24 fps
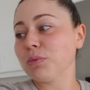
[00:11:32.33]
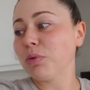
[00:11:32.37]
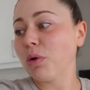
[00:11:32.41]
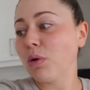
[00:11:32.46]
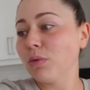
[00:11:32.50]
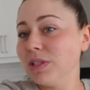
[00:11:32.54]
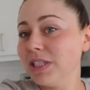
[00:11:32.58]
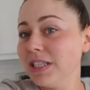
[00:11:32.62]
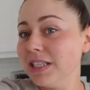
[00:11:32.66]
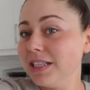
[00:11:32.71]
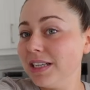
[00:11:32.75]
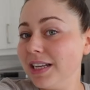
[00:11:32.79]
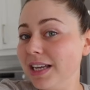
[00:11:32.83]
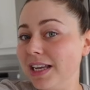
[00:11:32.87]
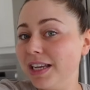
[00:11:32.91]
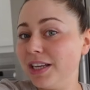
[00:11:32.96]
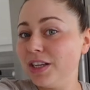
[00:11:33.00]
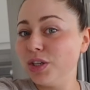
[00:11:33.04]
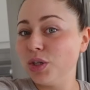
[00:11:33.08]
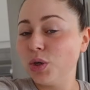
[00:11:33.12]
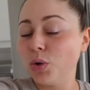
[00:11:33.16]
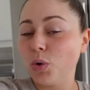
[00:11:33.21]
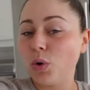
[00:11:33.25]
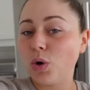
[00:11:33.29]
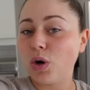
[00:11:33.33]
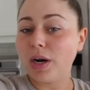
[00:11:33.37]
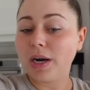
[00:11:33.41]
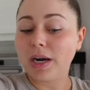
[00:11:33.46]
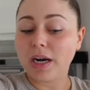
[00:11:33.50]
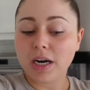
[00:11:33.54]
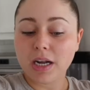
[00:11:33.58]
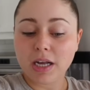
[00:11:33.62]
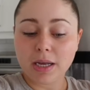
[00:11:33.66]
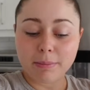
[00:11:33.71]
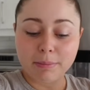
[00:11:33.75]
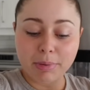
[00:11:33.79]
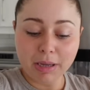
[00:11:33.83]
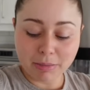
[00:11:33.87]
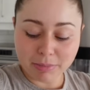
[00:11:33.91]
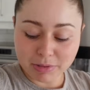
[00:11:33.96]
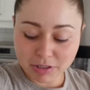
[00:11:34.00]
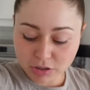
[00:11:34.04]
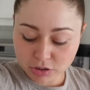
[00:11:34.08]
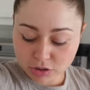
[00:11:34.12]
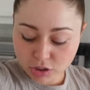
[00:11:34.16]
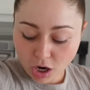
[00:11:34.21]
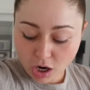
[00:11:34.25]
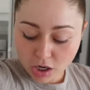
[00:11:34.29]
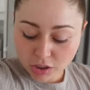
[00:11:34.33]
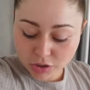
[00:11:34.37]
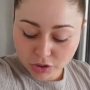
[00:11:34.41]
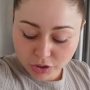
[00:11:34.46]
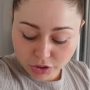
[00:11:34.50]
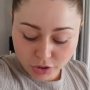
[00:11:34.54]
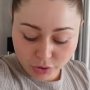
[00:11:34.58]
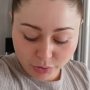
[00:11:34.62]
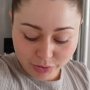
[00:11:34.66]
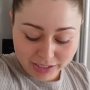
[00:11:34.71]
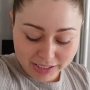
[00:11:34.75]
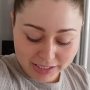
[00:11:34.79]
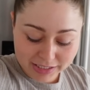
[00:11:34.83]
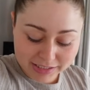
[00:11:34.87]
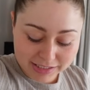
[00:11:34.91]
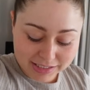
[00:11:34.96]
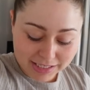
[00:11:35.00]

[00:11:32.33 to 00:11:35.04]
protein in your baby or toddler or kid's